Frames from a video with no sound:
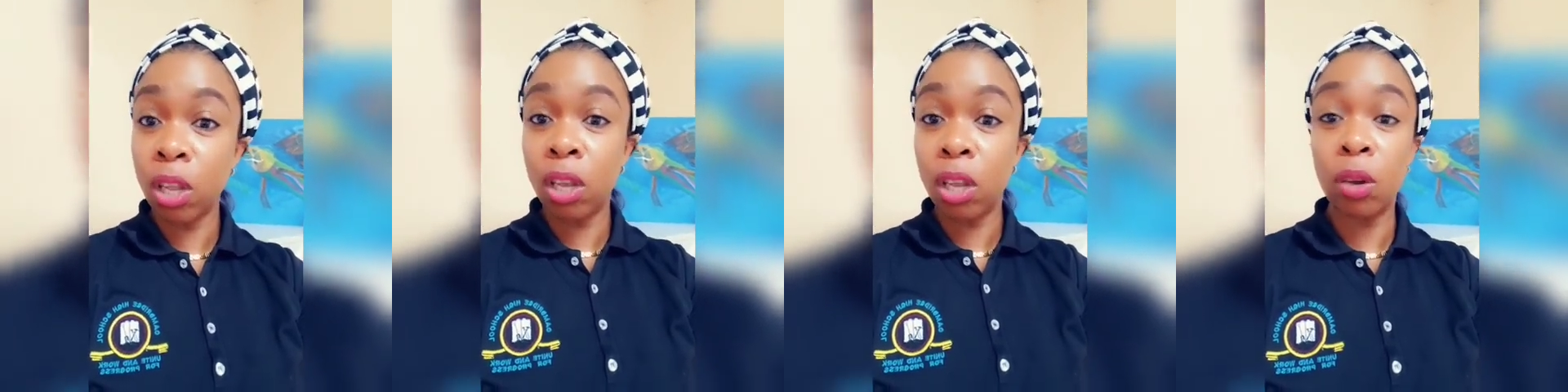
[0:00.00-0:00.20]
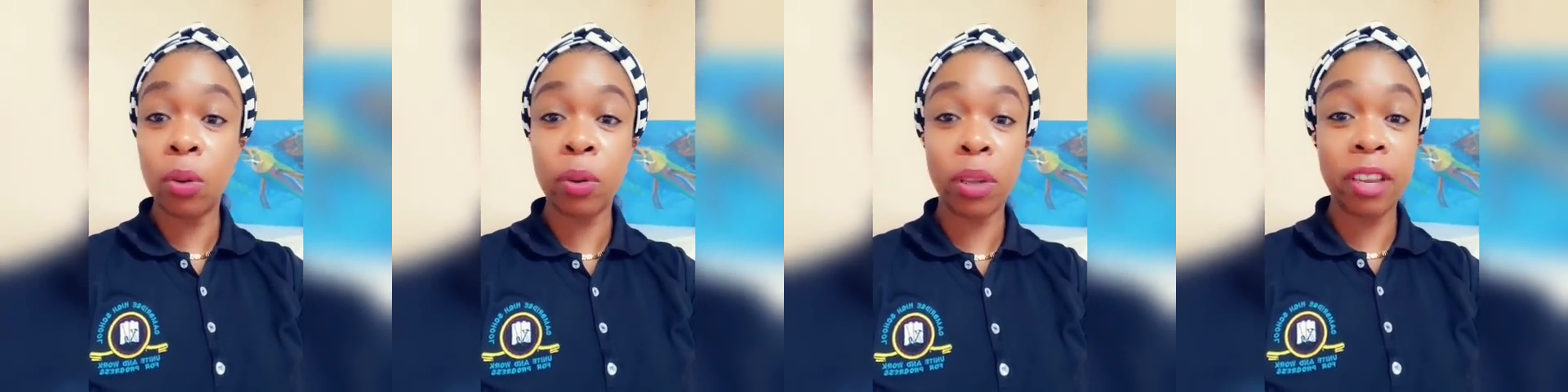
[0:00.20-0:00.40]

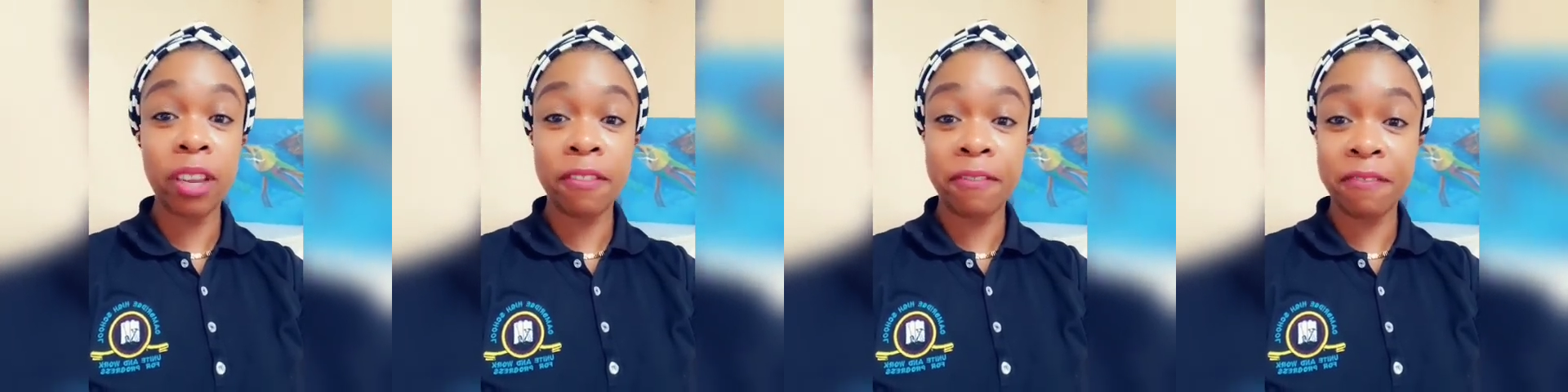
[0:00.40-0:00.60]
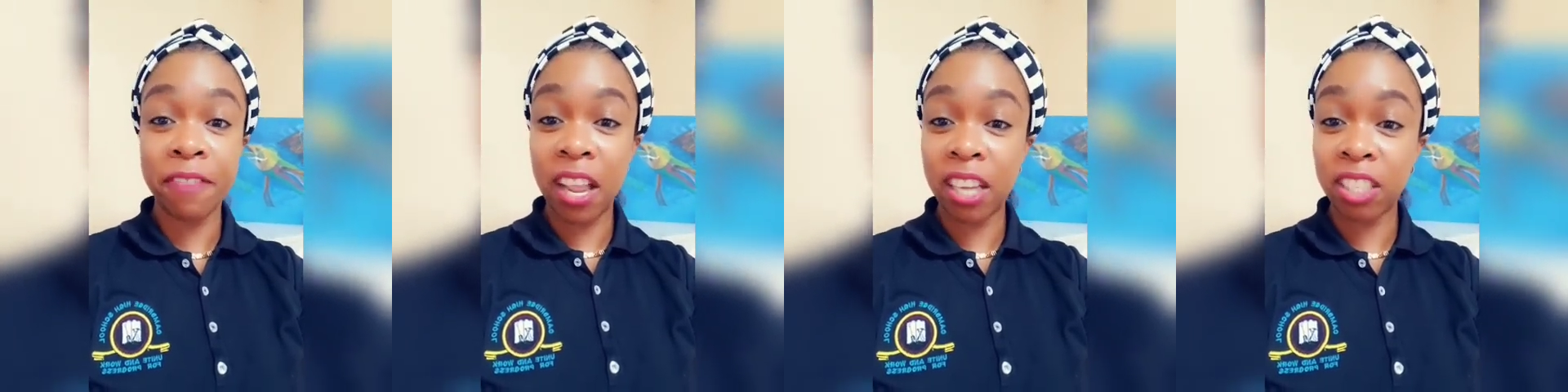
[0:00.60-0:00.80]
look in
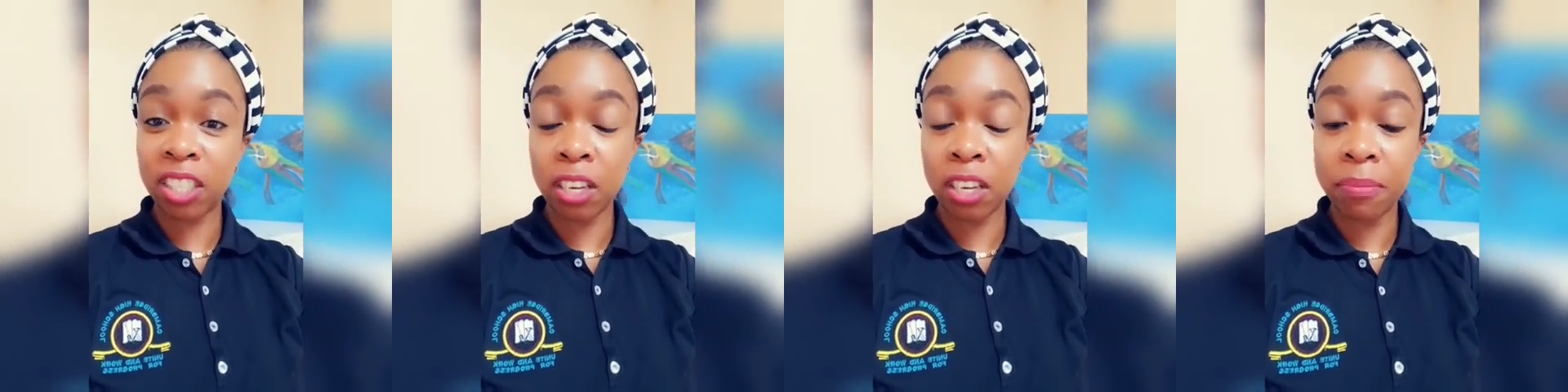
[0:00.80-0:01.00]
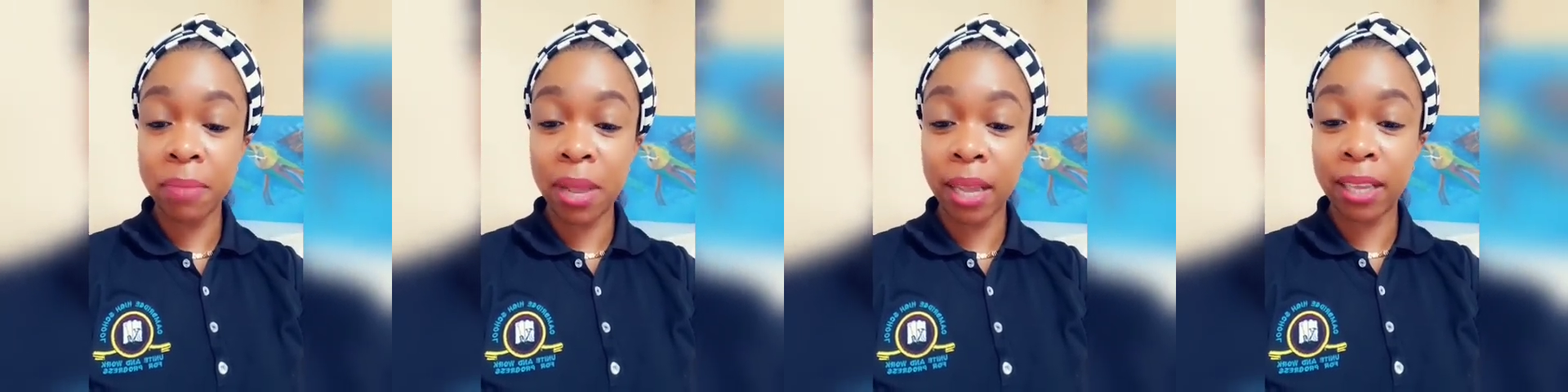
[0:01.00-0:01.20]

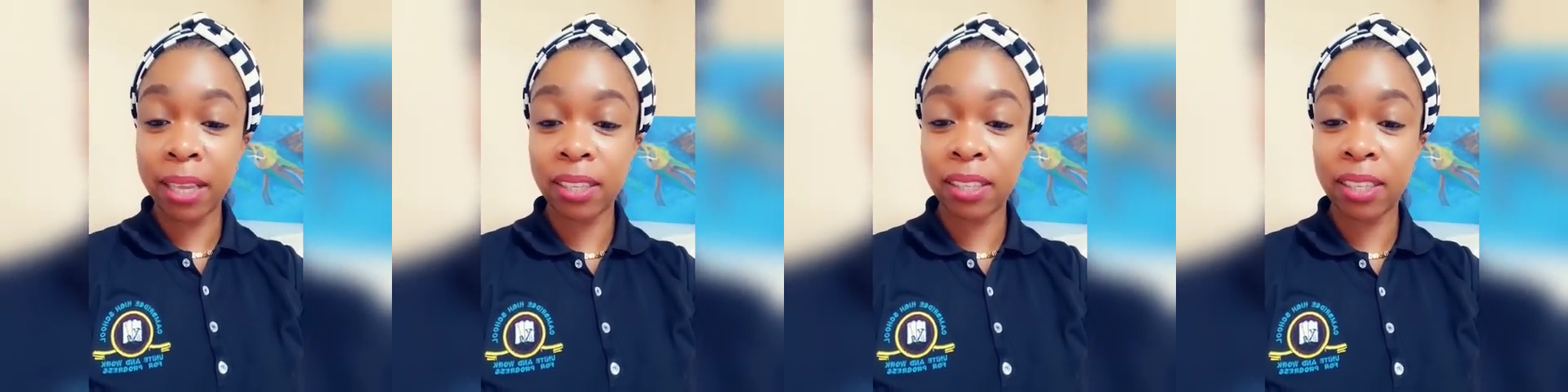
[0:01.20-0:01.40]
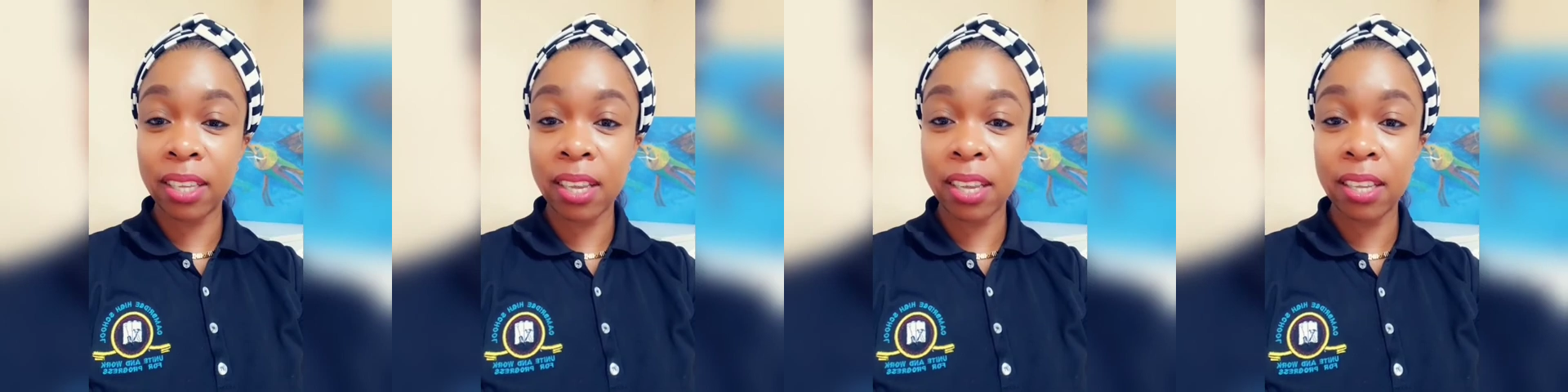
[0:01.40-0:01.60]
fashion
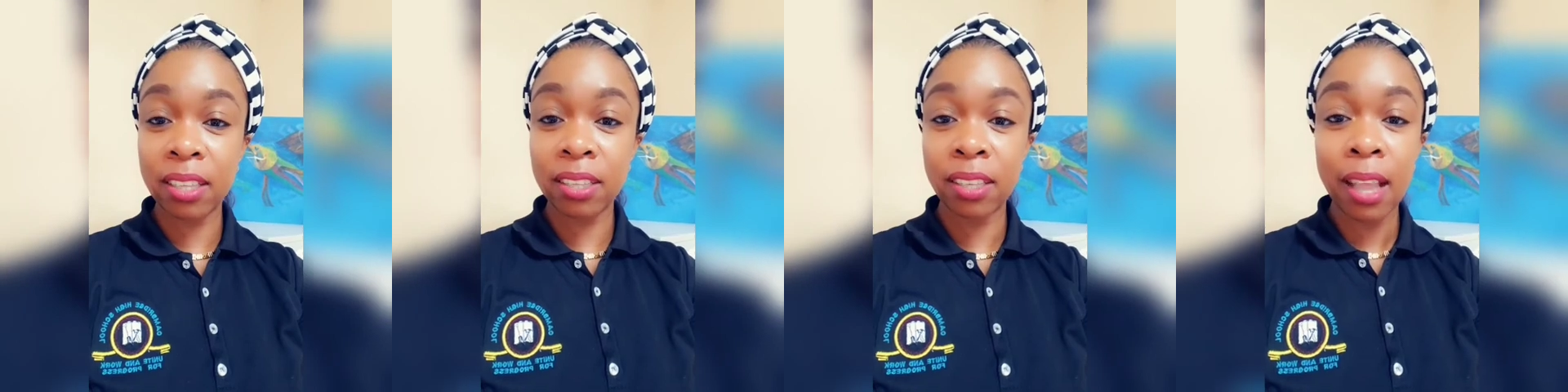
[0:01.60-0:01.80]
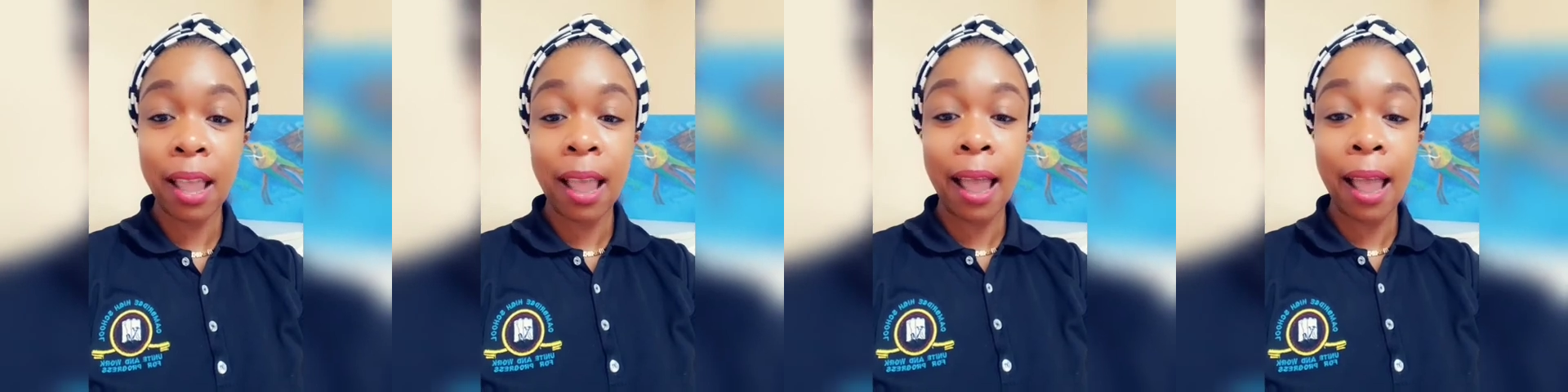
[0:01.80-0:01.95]
magazines,